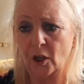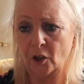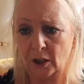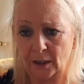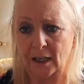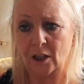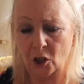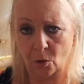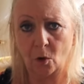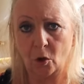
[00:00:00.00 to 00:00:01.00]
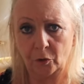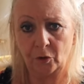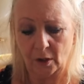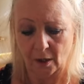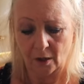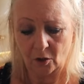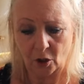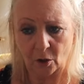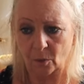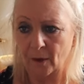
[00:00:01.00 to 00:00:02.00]
continue on
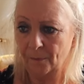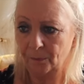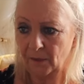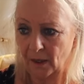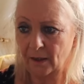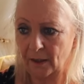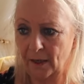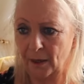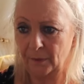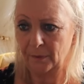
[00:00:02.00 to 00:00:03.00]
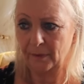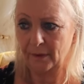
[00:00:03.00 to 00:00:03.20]
to, you know,